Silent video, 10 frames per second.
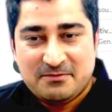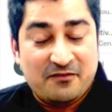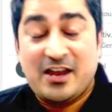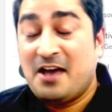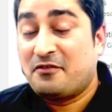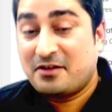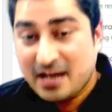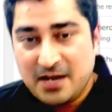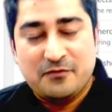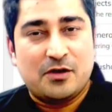We have
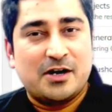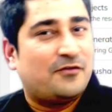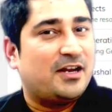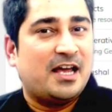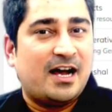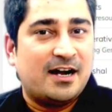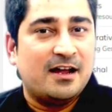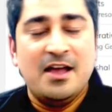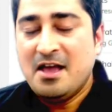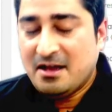really worked very hard
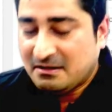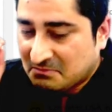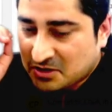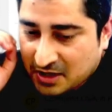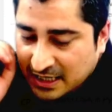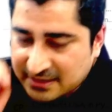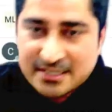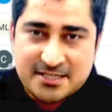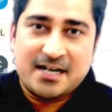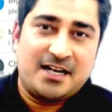
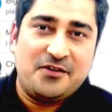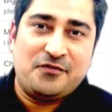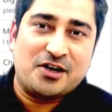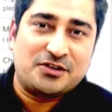consistently for